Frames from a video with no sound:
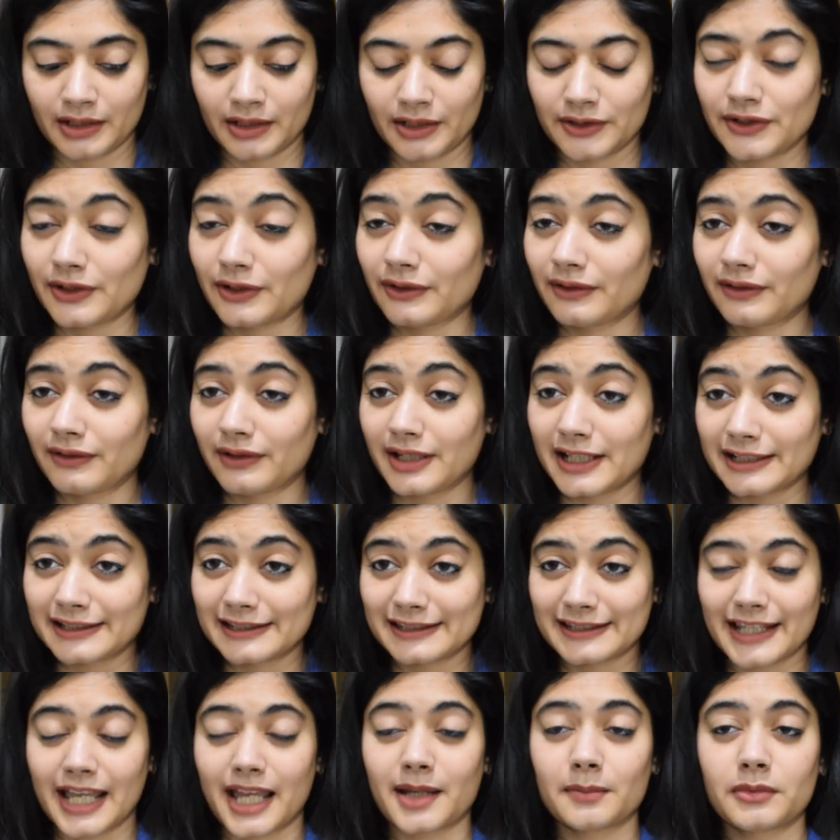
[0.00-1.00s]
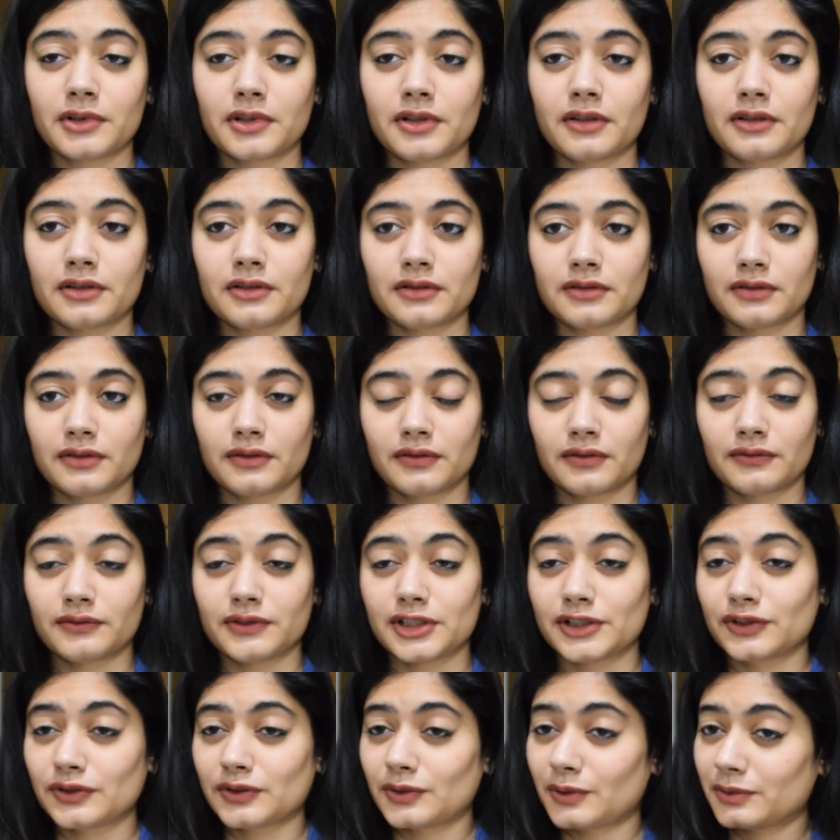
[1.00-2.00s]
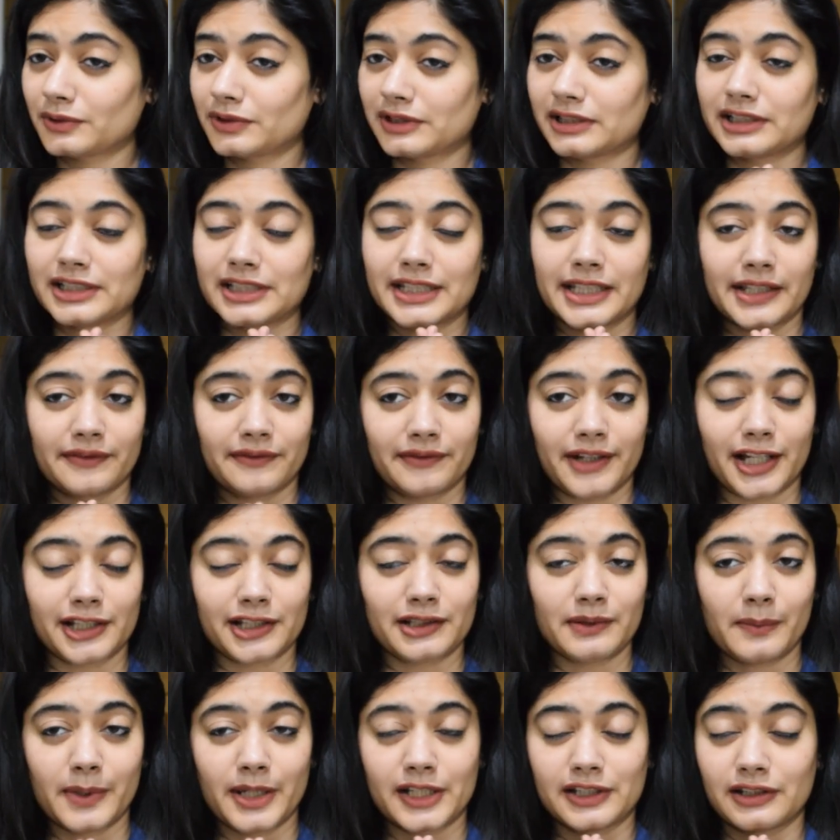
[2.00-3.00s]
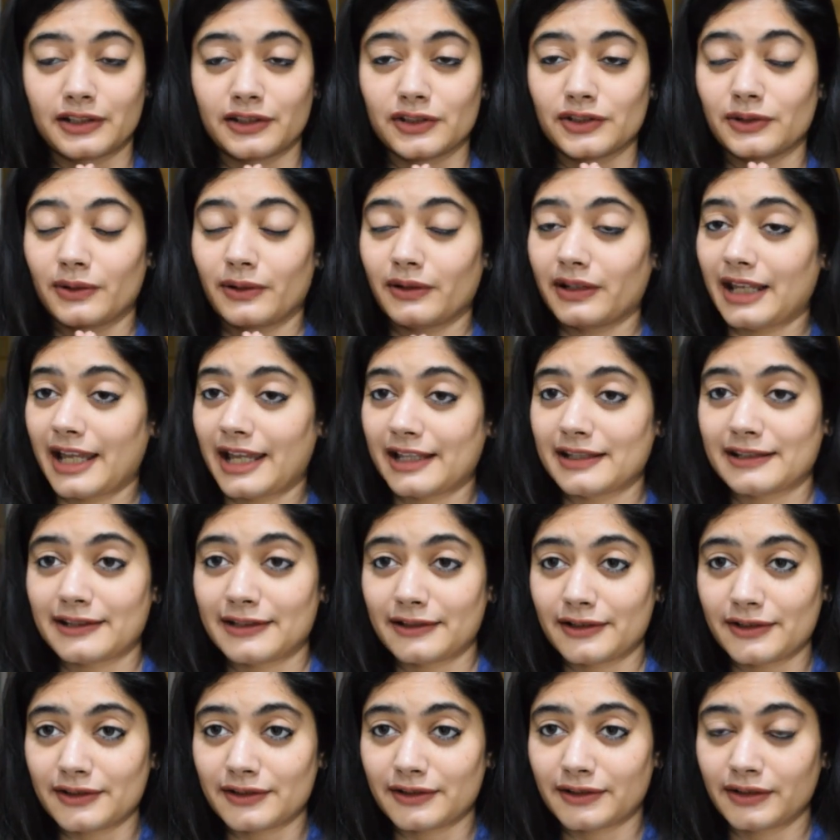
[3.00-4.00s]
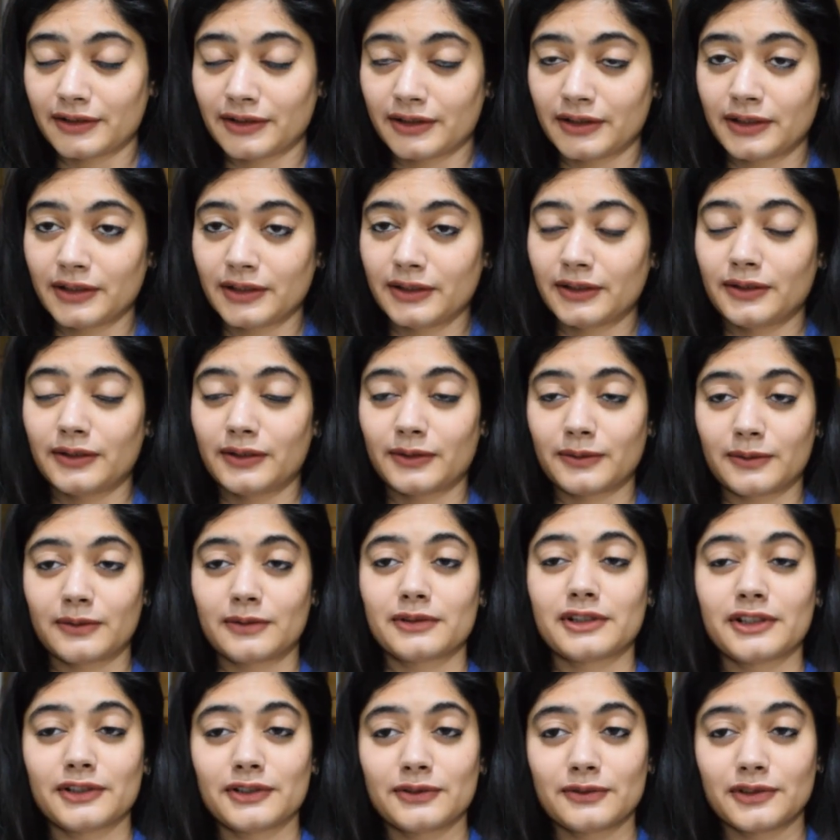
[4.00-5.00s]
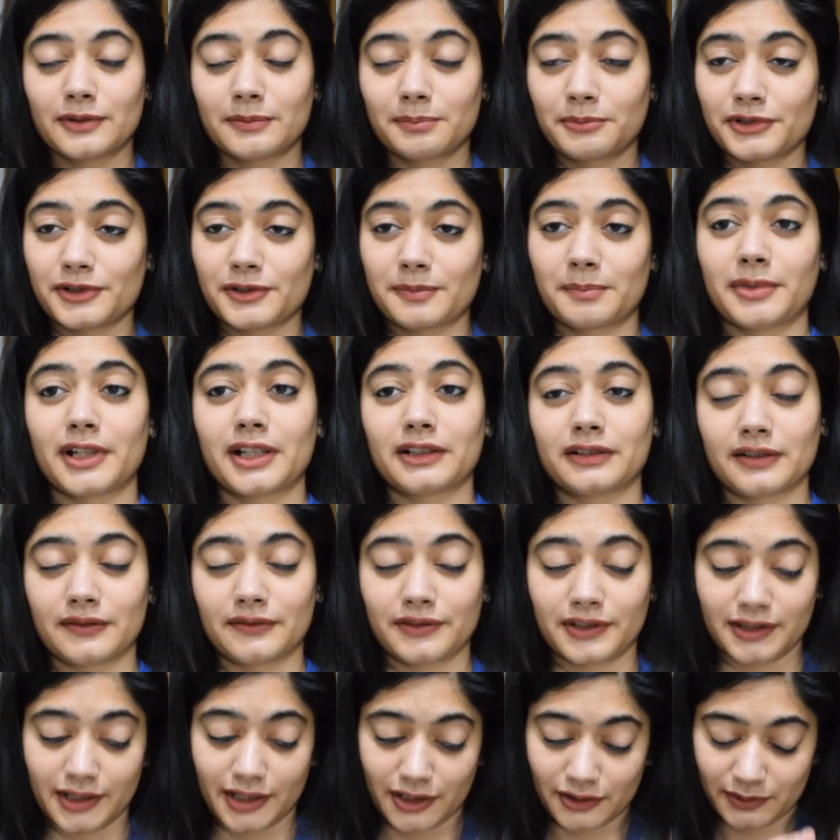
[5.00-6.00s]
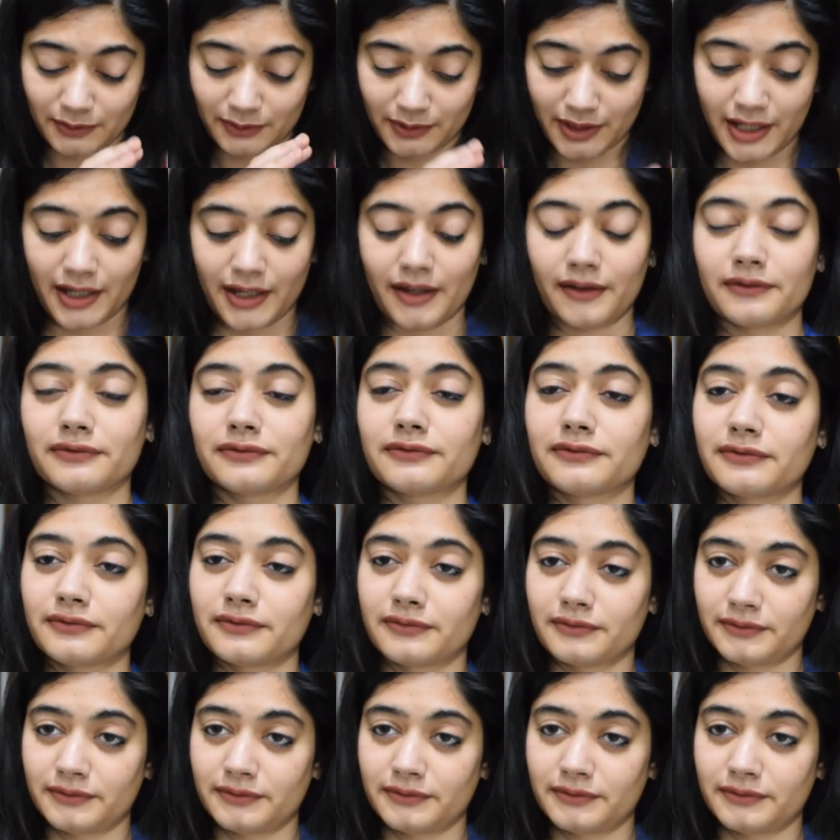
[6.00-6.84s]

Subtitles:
Your examiner will totally evaluate your answers according to the perspectives that you have.